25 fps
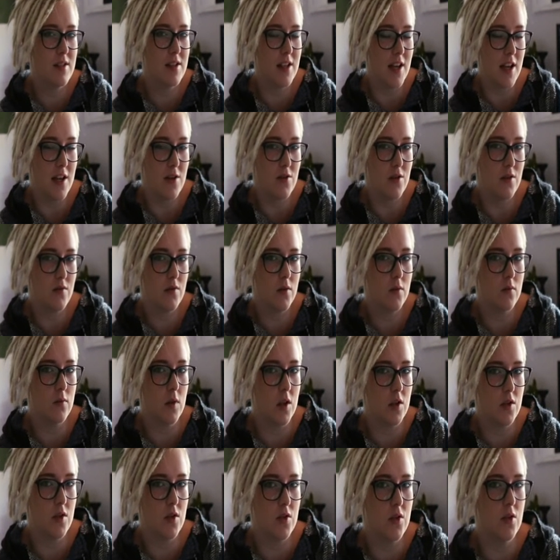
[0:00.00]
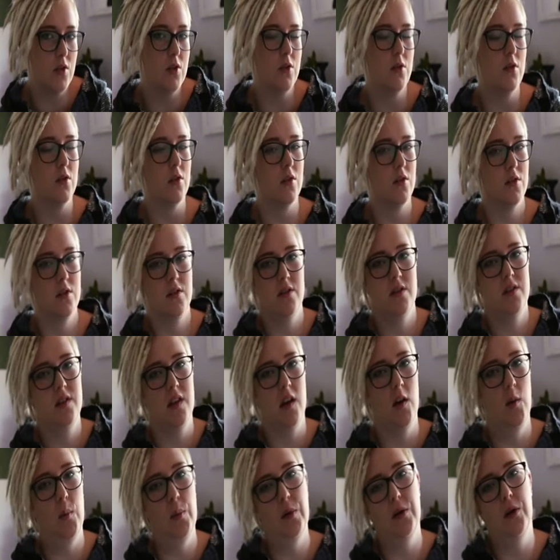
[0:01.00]
dandruff and residue on your
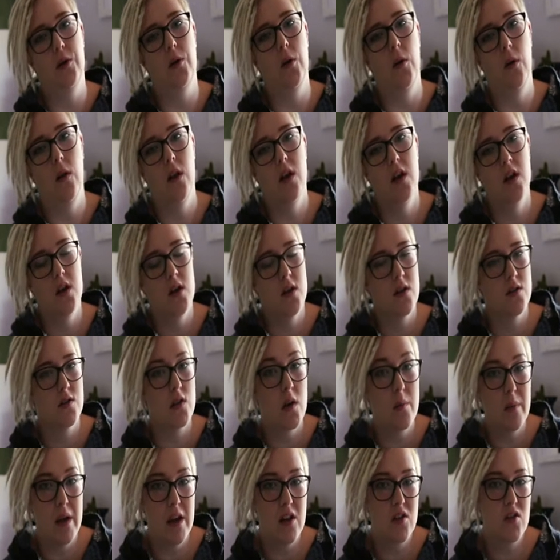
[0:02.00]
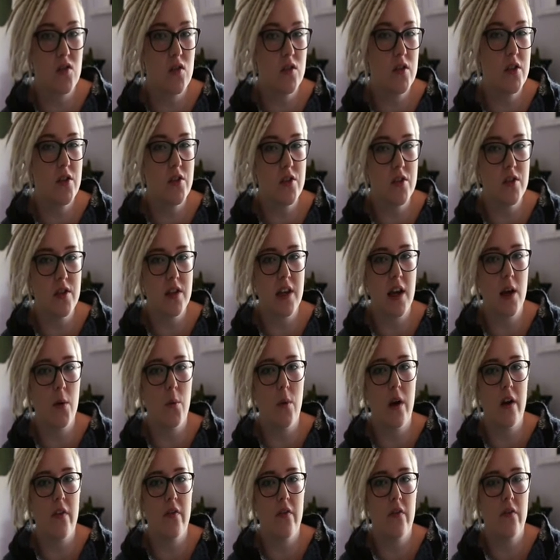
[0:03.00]
scalp at all. So make sure you do get
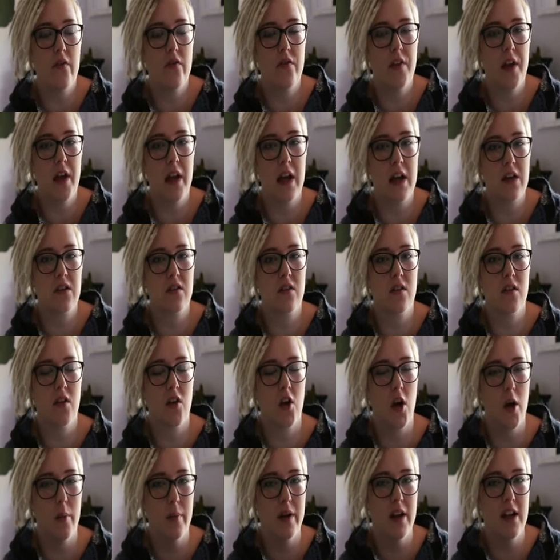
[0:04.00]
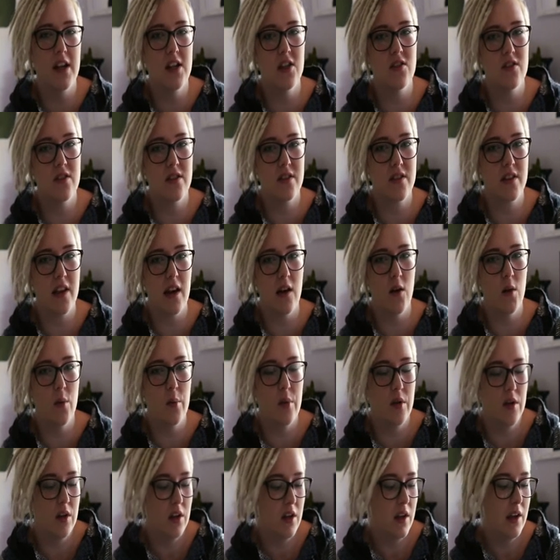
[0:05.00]
one that actually accommodates your
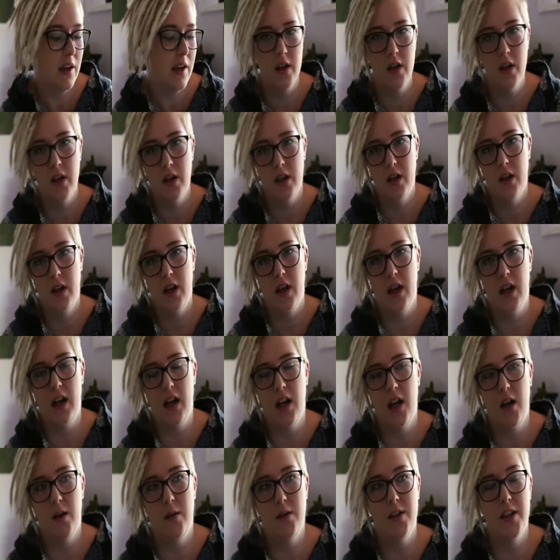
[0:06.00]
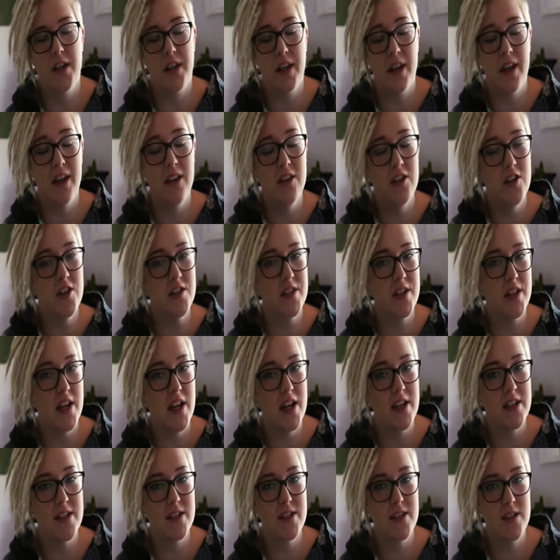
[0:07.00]
scalp. You can use an
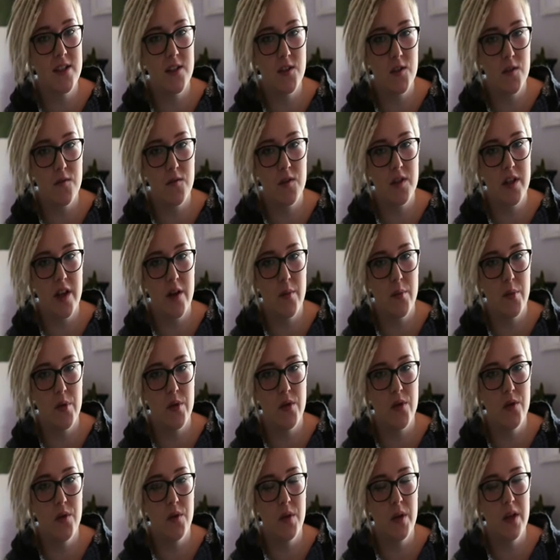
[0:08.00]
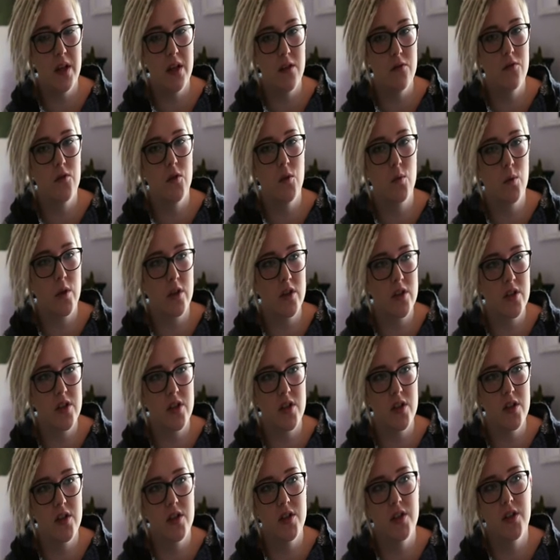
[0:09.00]
anti-dandruff shampoo if you want
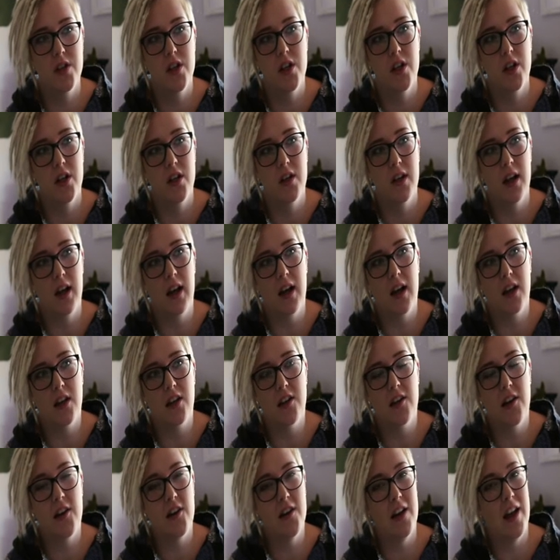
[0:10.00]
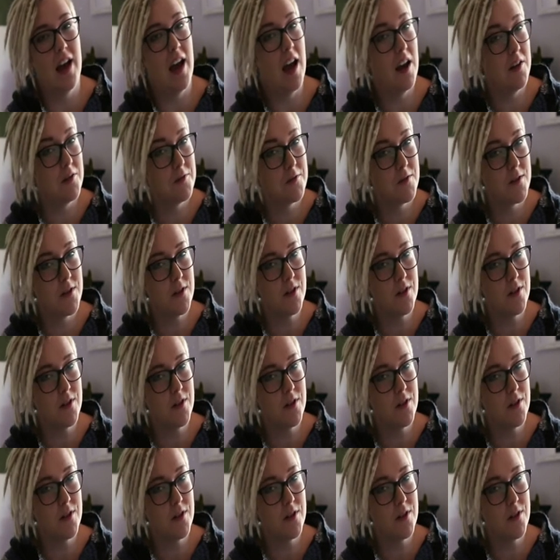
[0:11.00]
to. You don't have